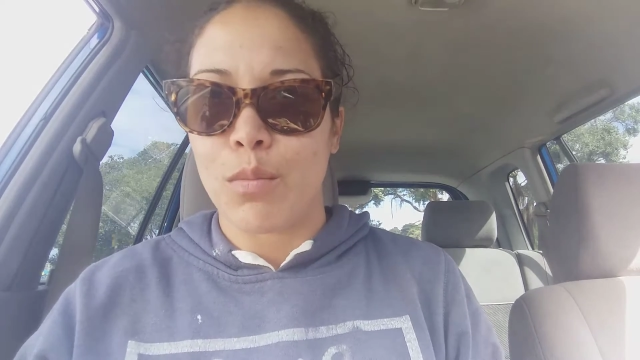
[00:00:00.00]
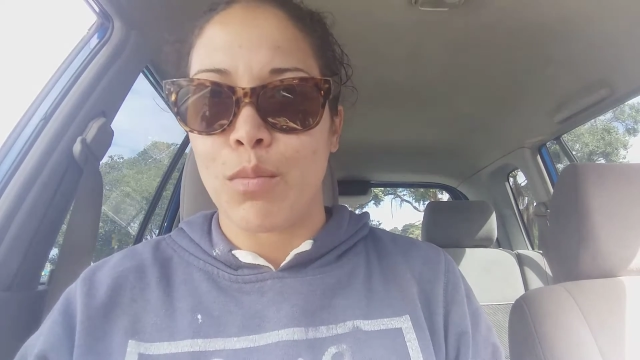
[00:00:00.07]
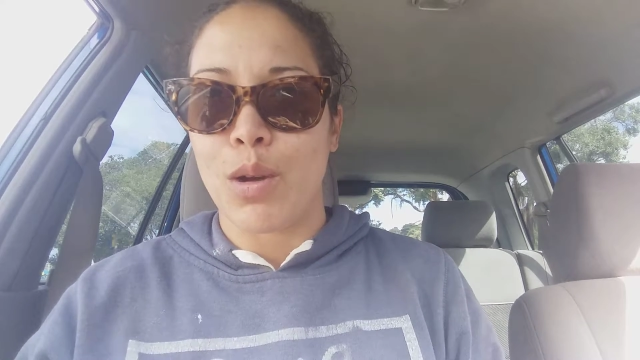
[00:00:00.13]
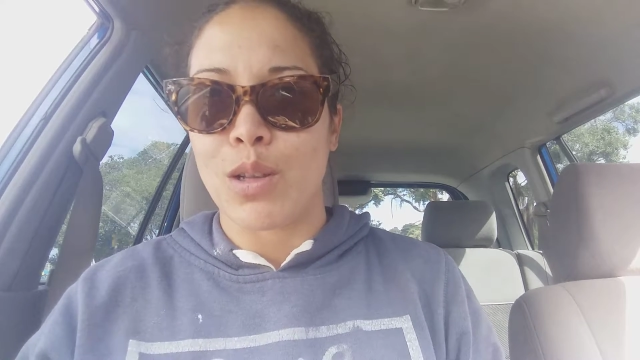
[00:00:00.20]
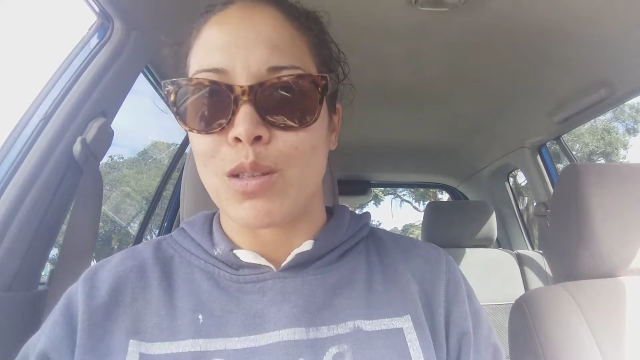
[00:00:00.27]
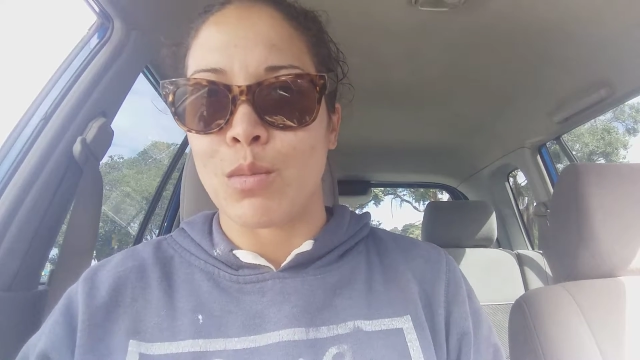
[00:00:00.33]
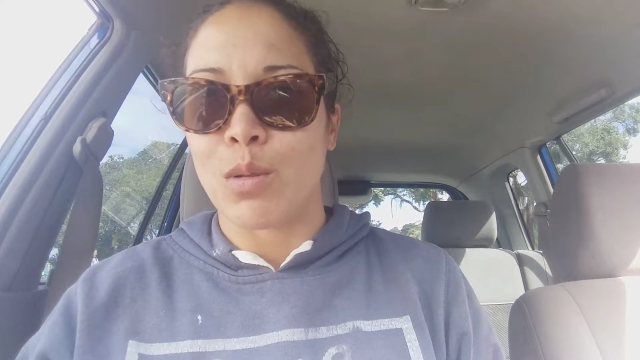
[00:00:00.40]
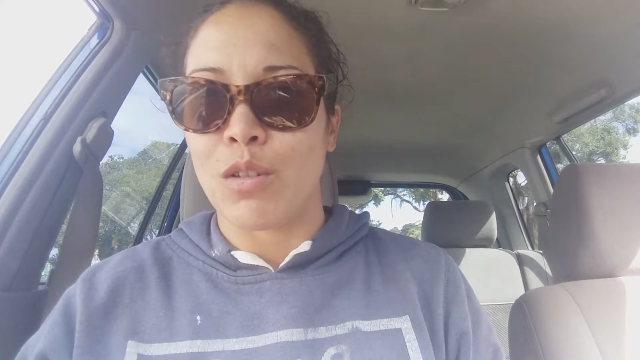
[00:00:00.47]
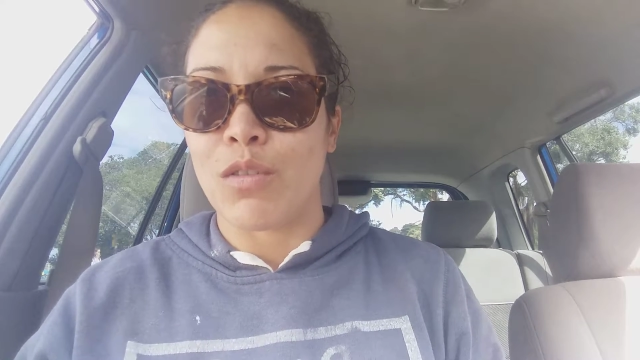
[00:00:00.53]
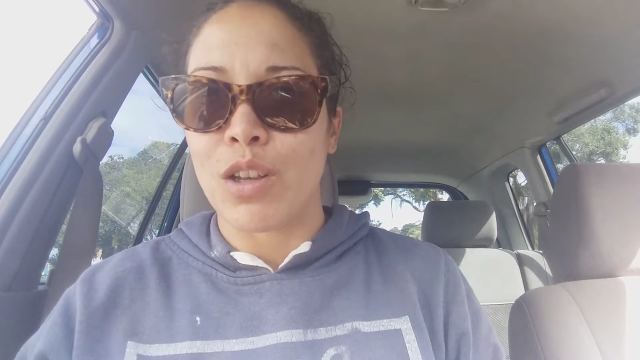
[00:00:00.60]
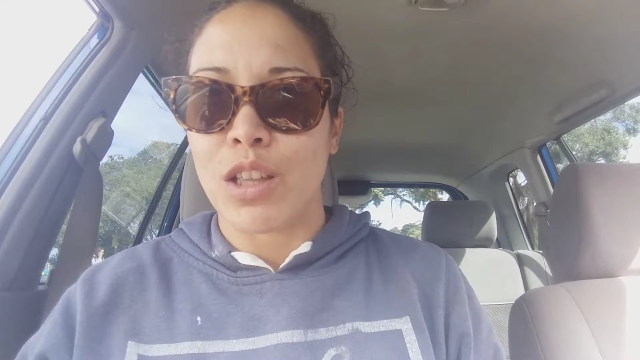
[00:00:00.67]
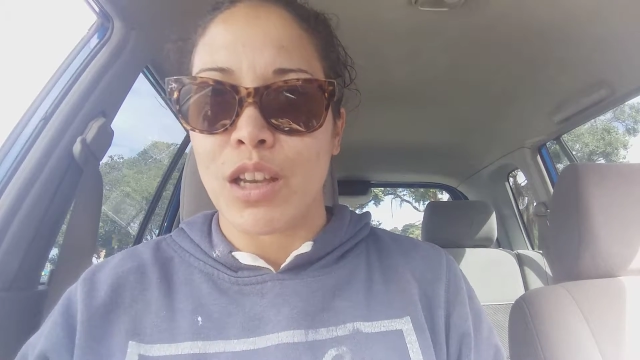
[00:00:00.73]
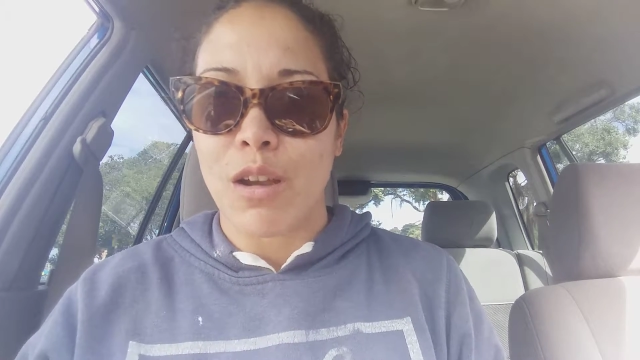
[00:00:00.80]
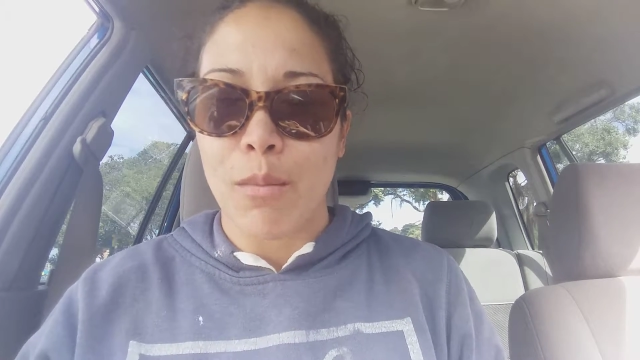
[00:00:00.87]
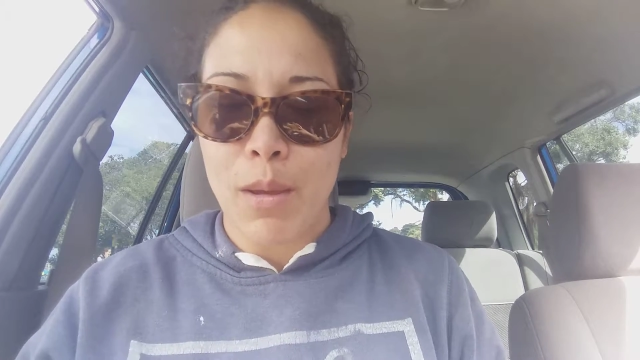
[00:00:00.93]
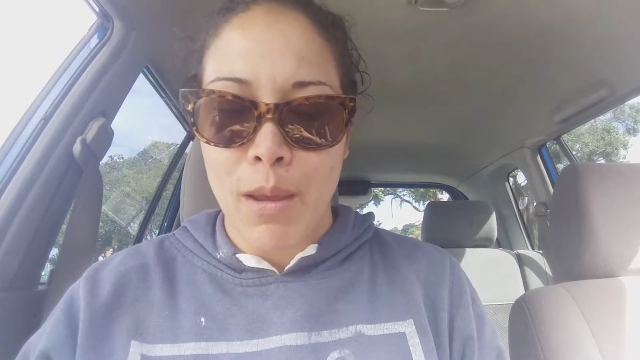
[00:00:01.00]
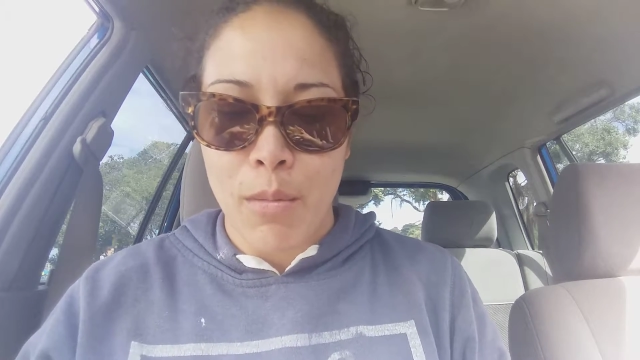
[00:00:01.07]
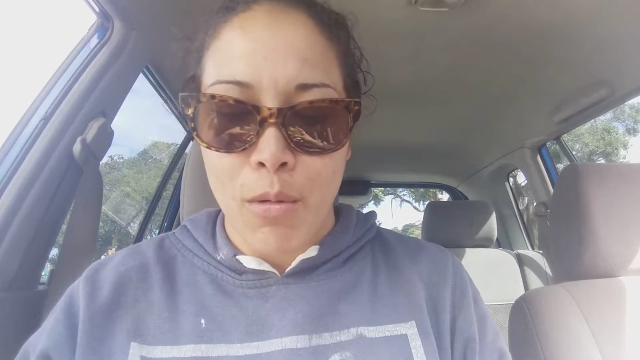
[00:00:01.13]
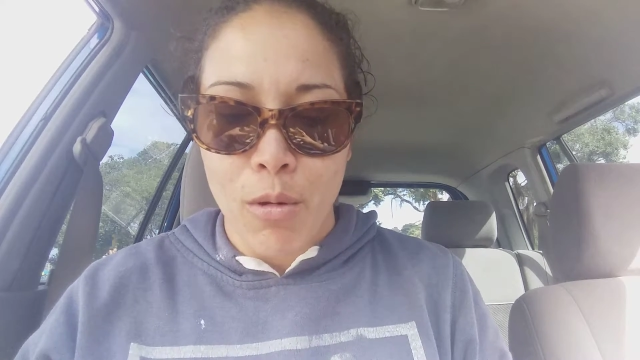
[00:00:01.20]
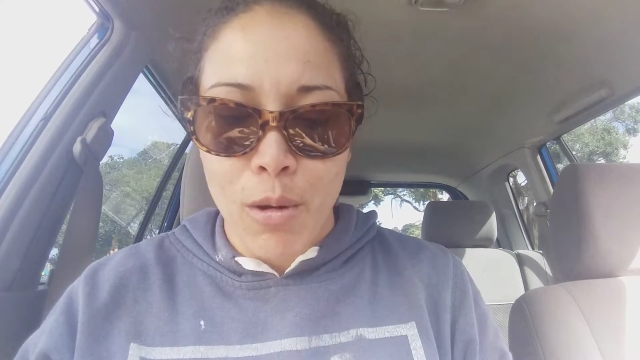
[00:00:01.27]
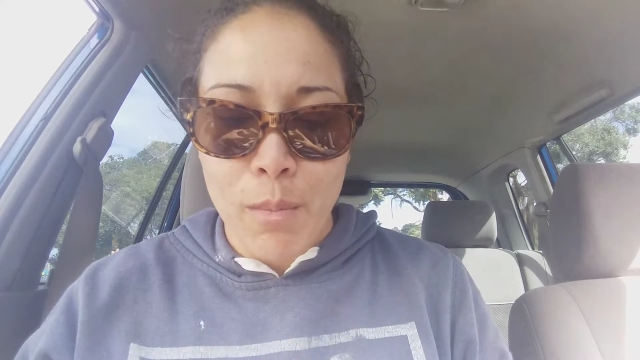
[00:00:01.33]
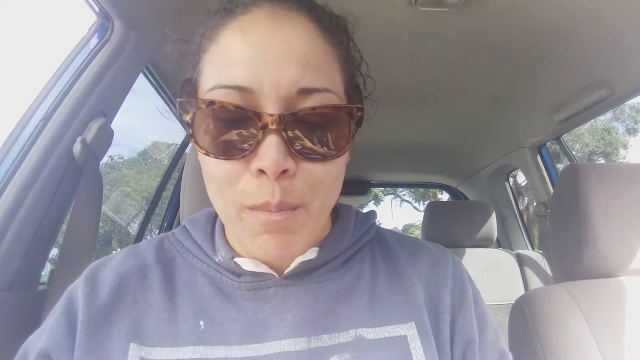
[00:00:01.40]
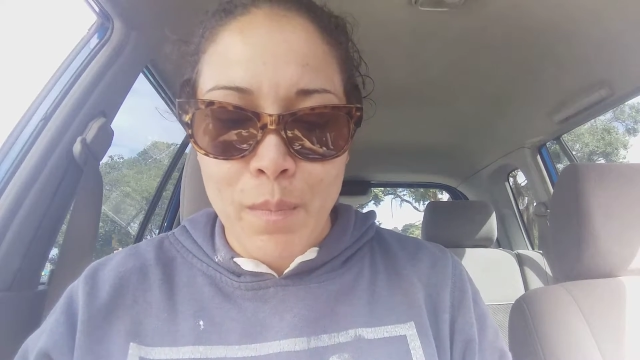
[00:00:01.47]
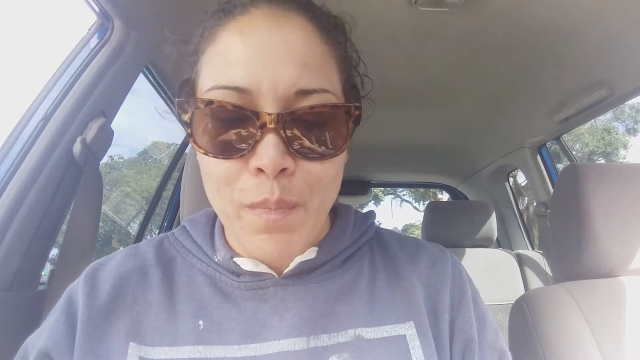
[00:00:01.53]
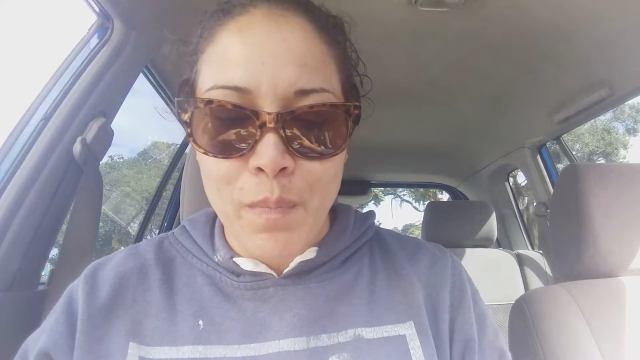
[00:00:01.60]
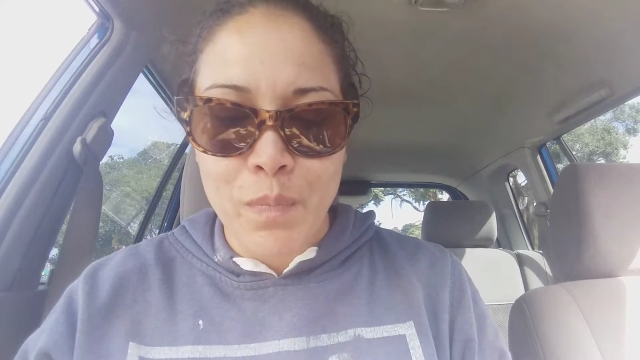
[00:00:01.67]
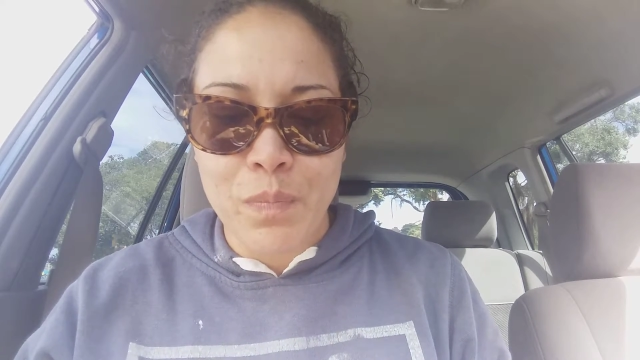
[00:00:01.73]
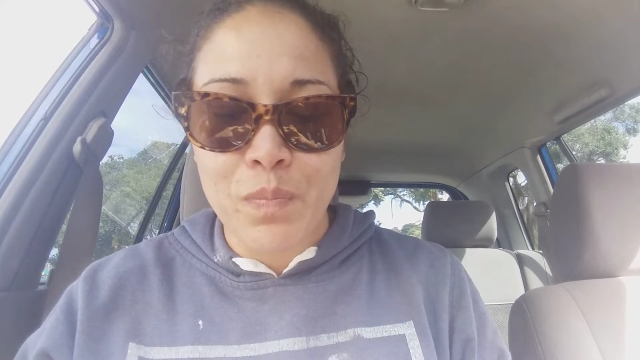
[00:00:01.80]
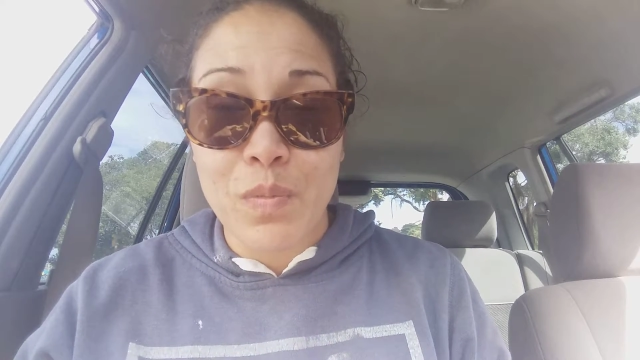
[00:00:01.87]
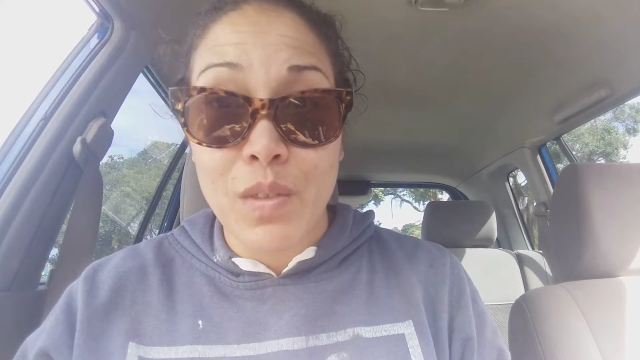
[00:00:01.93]
possibly filling out paperwork.
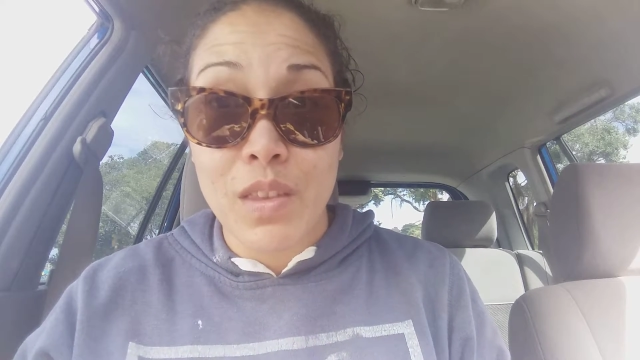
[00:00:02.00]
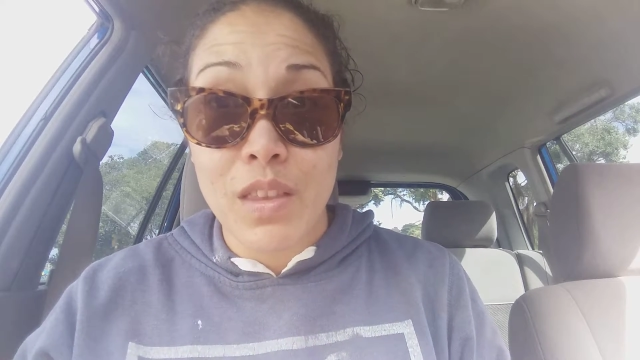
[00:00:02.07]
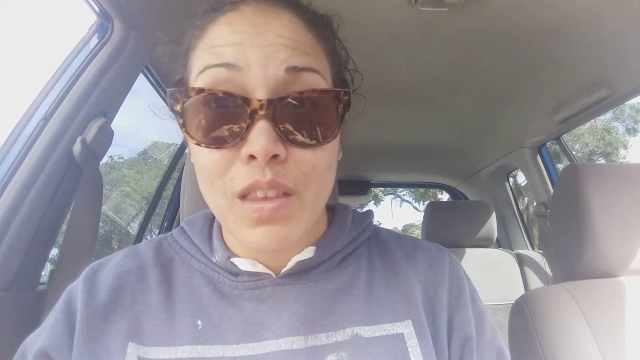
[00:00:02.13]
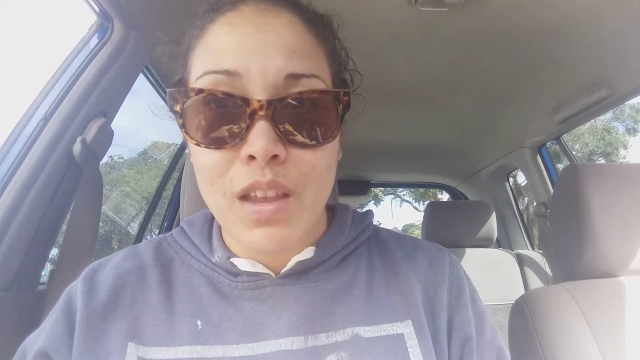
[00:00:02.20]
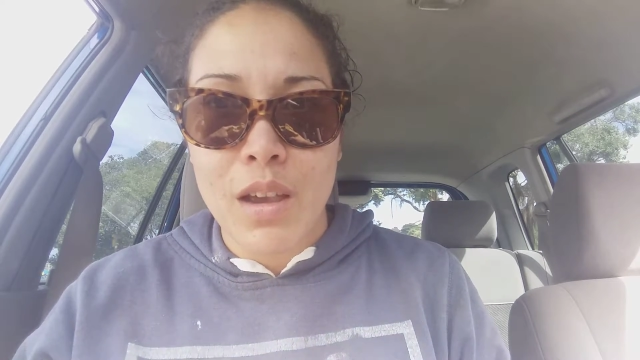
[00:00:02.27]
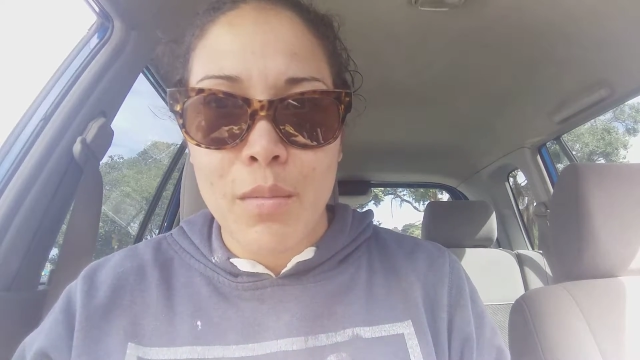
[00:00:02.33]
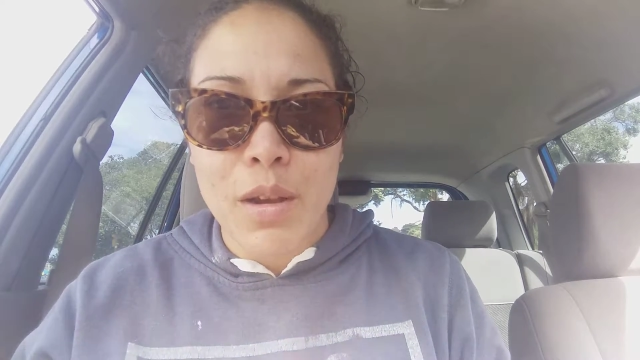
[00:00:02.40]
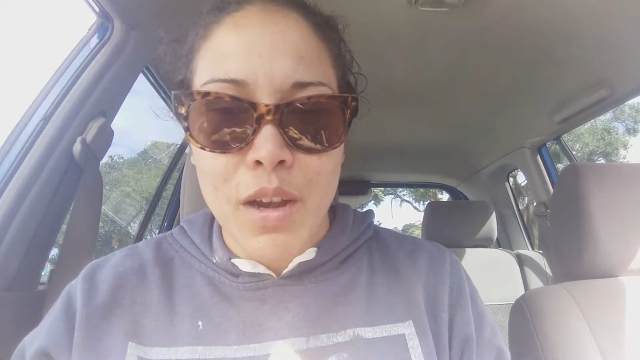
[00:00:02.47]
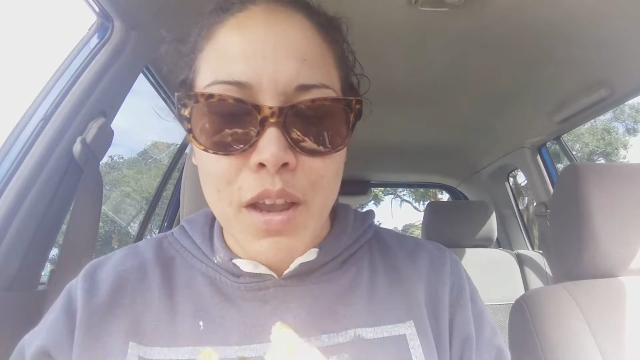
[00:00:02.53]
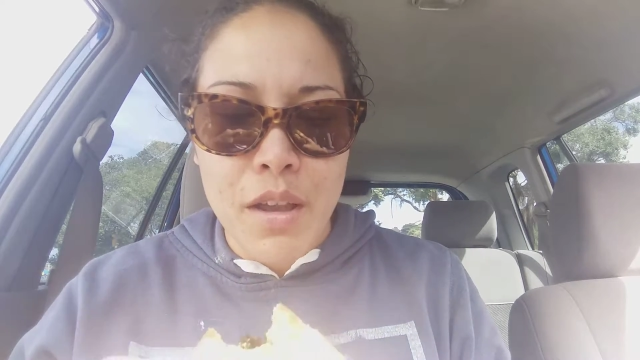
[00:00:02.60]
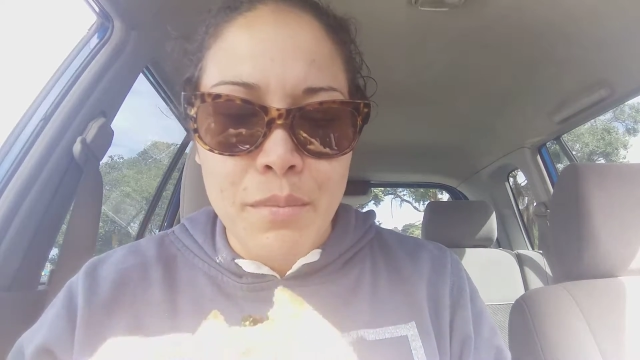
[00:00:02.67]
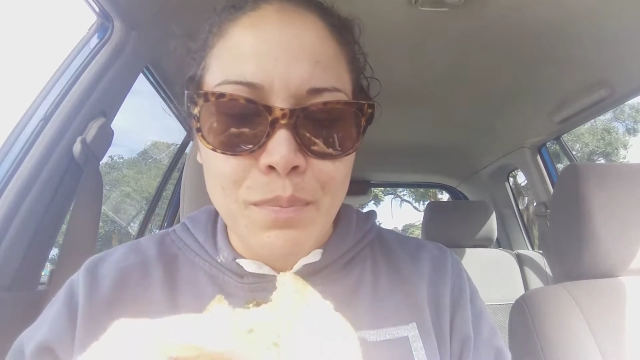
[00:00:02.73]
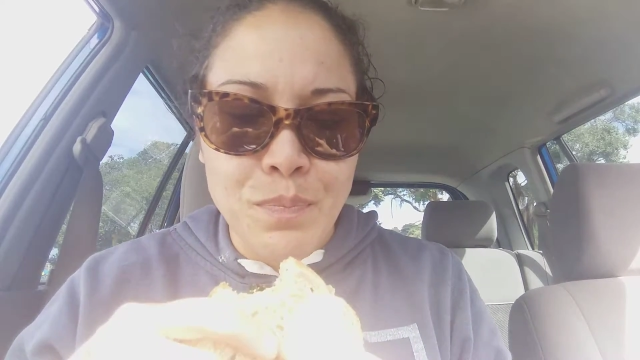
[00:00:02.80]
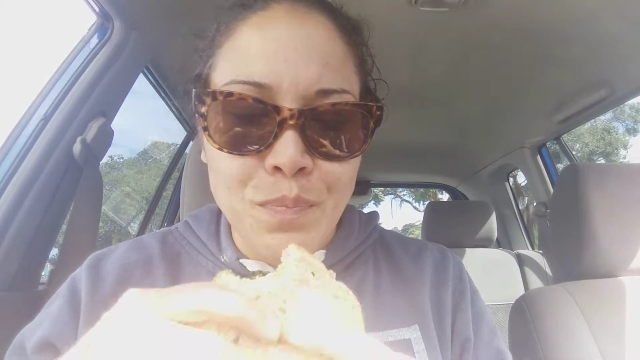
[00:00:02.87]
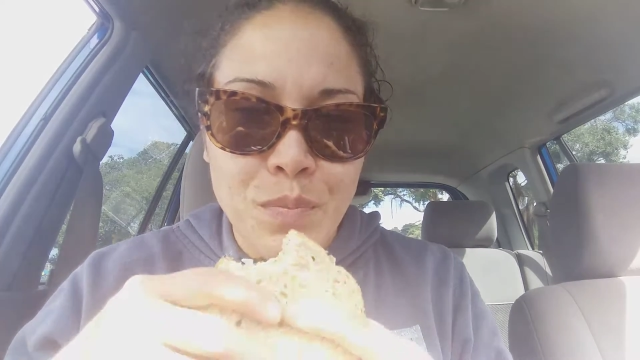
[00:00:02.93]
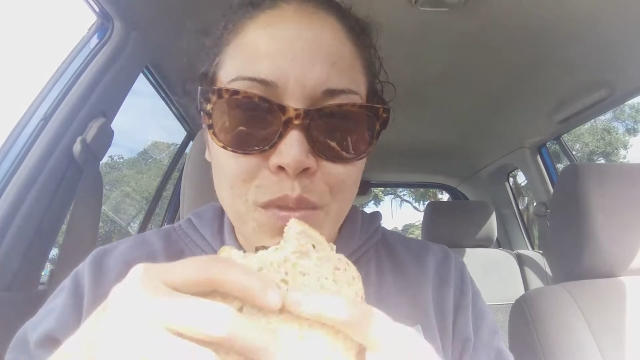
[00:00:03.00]
Type idea.